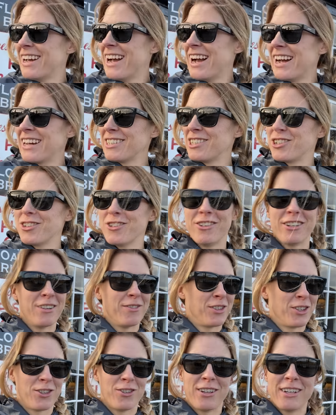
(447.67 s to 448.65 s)
And joy
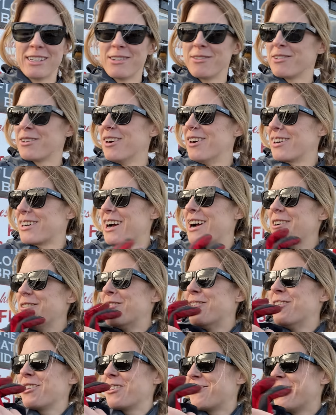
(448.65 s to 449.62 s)
of joys, we've got to go
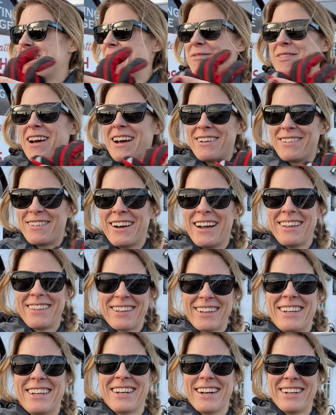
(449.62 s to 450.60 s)
all the way back around
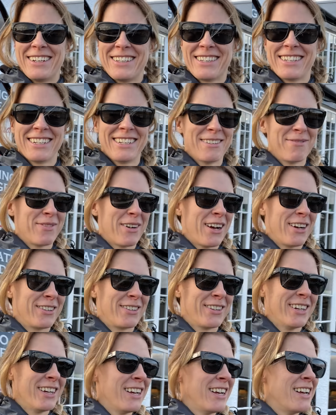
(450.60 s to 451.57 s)
the coast in a boat.